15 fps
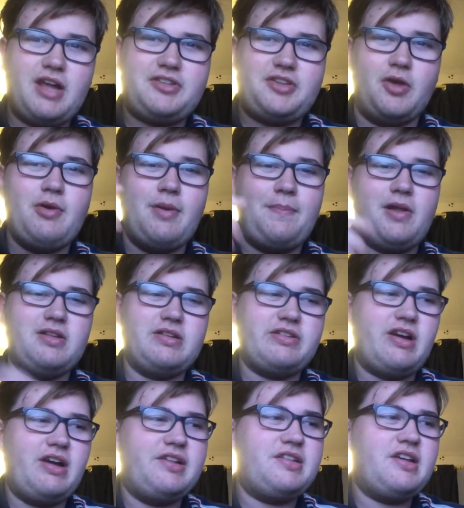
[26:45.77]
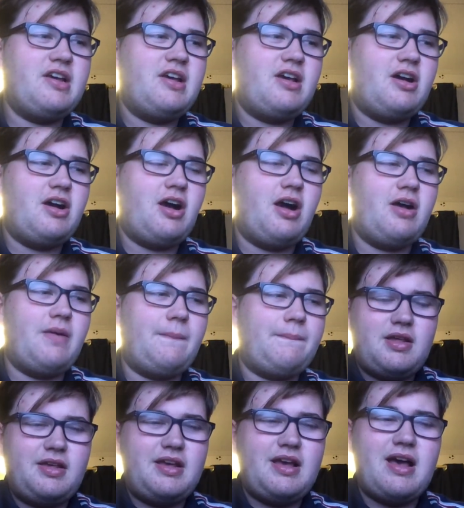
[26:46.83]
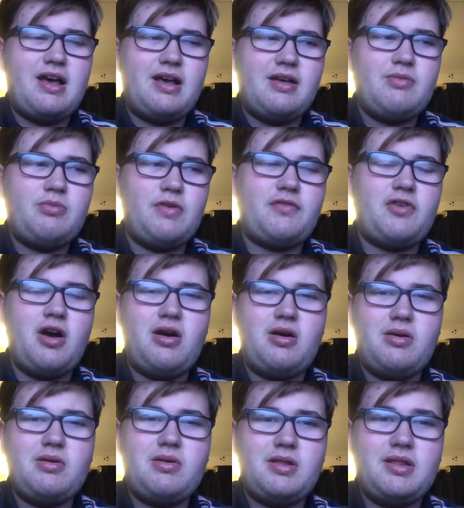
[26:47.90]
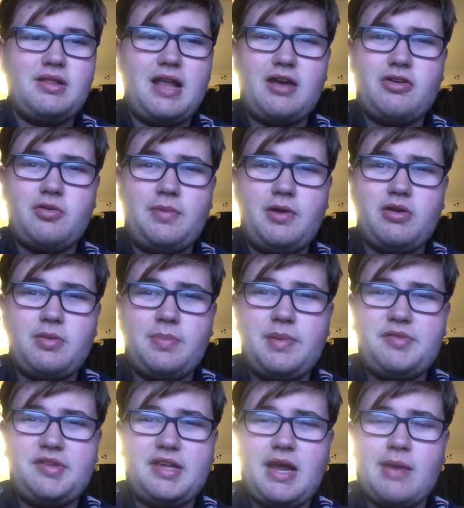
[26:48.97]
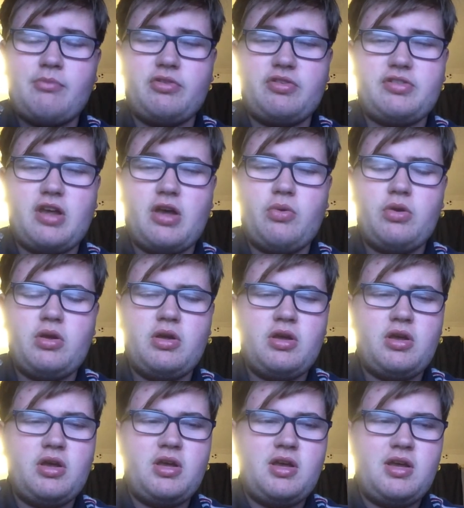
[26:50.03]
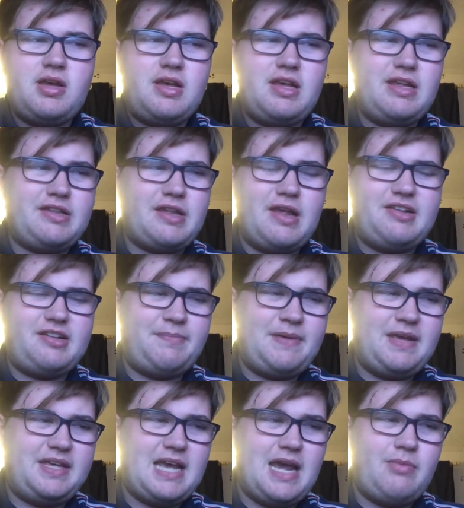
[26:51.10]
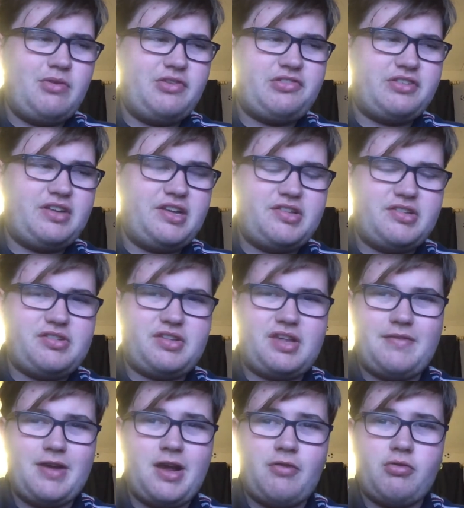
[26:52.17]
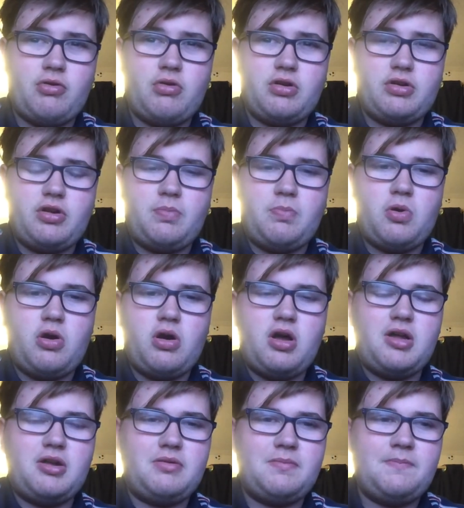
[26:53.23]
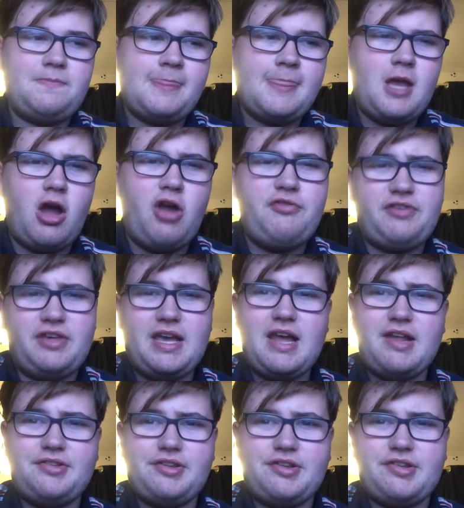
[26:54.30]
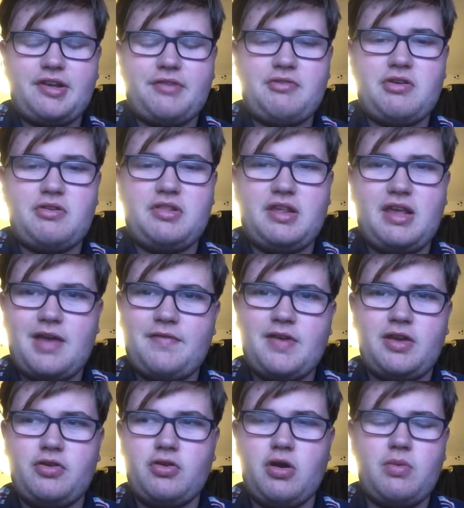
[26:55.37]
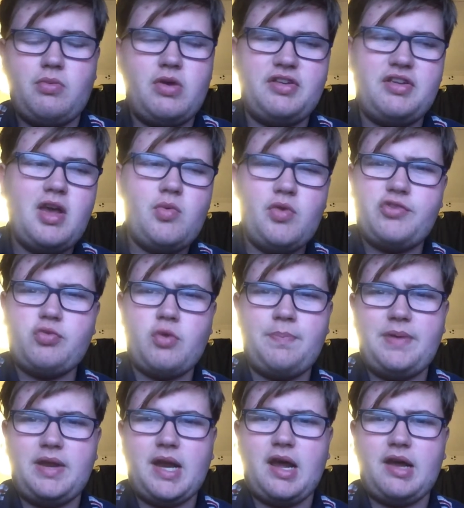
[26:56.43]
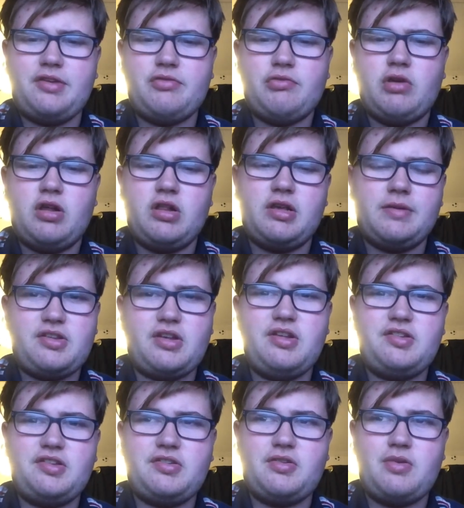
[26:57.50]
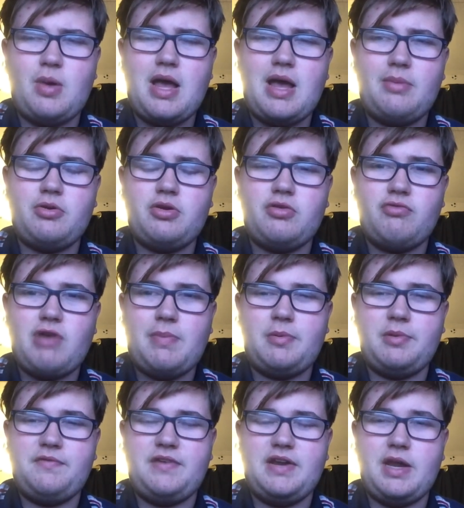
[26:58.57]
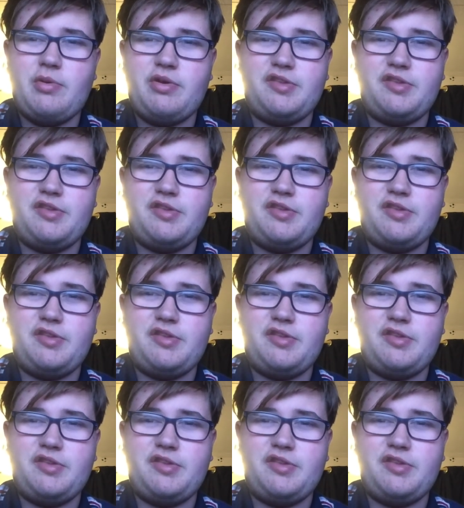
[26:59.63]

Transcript: I do apologise. Um, yeah, we've got, and that could be on the BBC cameras. So it's it's a big game. We just need to just give it our Newport and hopefully get into the second round of the FA Cup, which which would be nice, really. So this is where I'm going to wrap up the video.